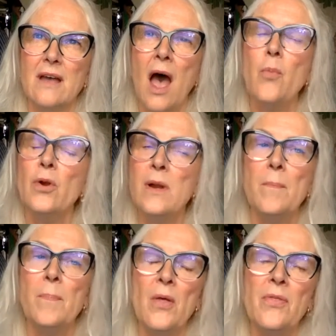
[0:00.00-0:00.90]
I
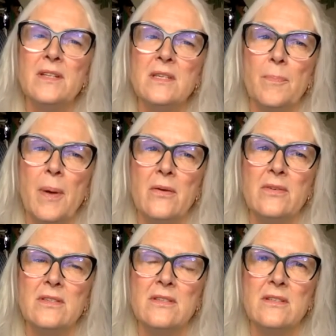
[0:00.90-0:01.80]
wouldn't bother to
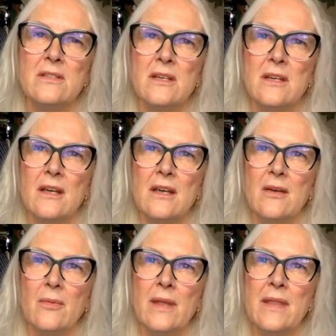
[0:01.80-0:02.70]
post
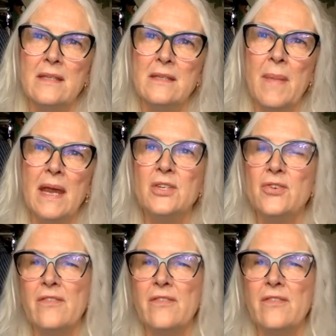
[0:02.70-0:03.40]
when there's a major